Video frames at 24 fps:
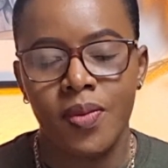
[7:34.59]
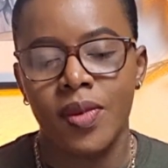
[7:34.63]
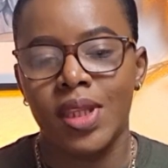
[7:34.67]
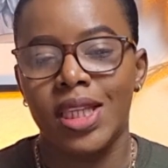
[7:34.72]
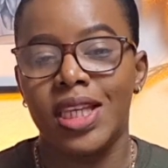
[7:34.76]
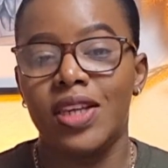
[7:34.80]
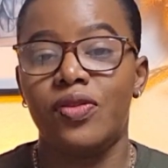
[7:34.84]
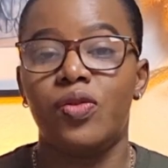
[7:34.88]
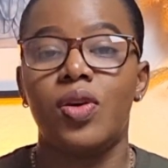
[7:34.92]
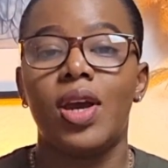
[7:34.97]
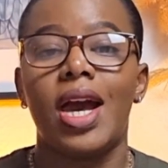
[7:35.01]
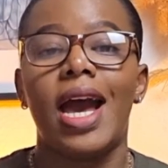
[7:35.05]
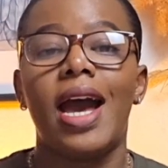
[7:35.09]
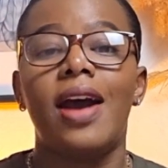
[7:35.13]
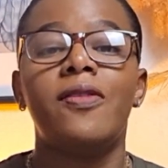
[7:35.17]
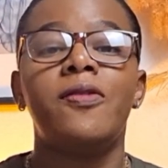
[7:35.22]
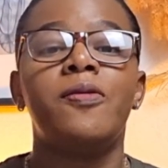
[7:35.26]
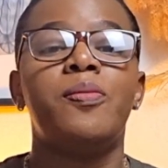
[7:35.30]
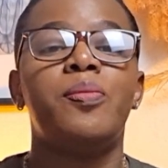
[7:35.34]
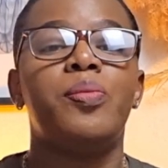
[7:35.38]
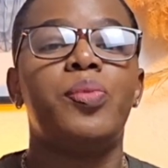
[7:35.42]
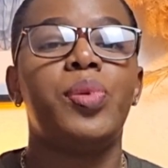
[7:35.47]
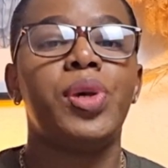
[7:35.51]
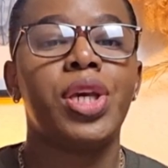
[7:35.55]
If you have
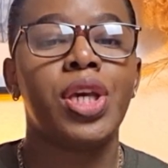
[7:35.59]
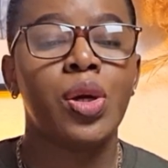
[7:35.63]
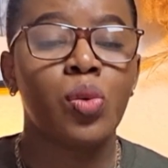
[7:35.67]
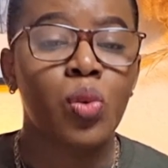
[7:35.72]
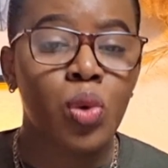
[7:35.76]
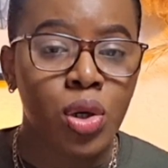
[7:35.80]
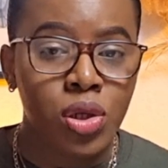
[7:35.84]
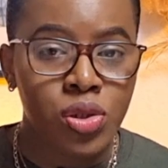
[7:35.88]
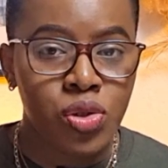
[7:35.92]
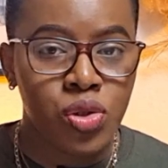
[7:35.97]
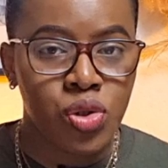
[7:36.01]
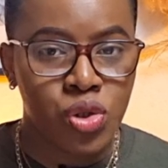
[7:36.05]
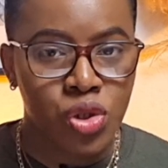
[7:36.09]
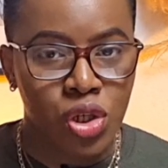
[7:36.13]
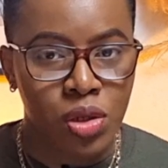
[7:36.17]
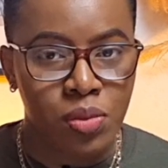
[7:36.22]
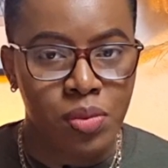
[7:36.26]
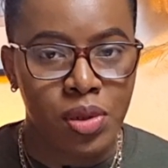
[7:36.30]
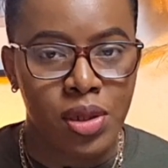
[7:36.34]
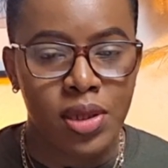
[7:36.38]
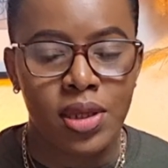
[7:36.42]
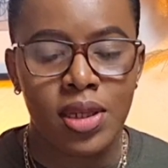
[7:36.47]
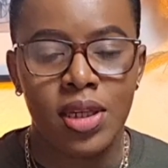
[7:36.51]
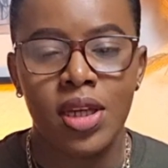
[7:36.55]
B1
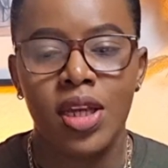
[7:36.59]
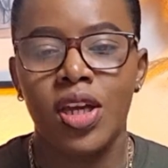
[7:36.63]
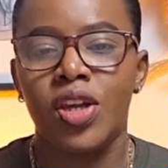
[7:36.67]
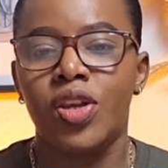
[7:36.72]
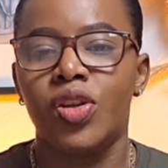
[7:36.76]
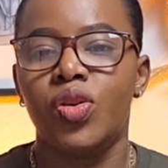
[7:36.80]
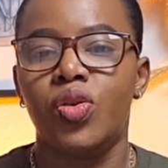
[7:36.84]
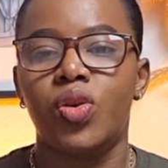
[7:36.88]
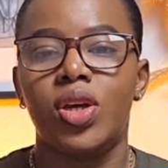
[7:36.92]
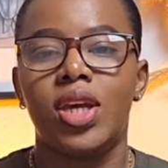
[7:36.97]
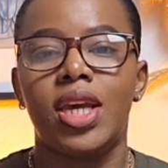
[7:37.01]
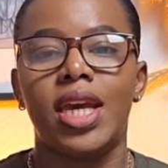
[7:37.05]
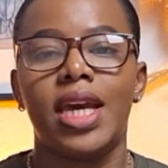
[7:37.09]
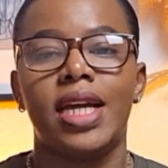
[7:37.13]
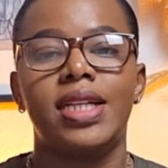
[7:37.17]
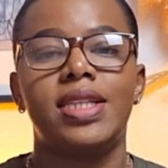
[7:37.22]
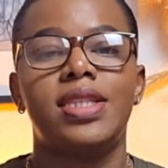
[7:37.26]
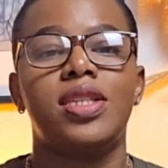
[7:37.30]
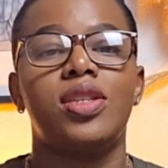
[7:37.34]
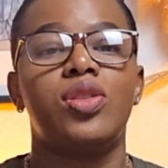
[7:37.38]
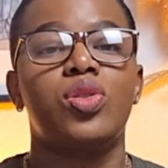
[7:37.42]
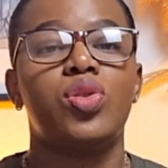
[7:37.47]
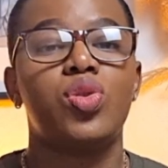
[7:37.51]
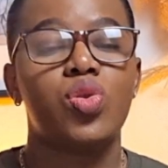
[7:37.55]
German, you
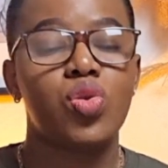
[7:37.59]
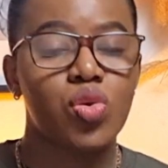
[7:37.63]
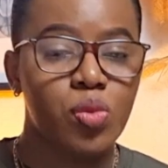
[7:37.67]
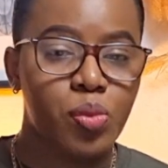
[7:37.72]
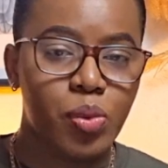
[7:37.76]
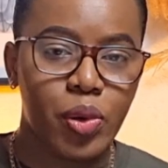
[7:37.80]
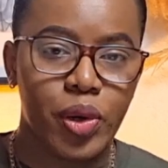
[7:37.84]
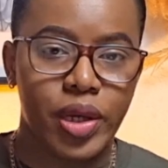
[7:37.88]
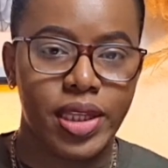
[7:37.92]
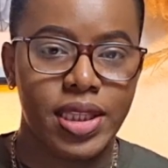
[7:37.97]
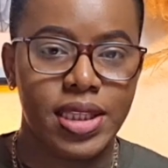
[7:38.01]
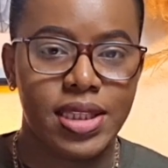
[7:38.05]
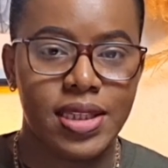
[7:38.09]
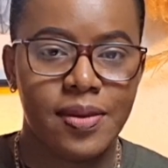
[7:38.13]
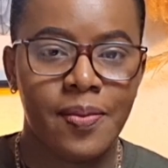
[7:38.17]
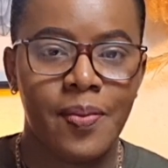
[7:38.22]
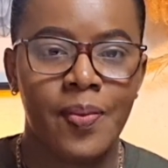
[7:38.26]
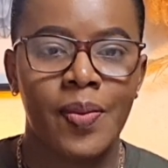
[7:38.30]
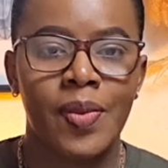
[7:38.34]
get 2 points.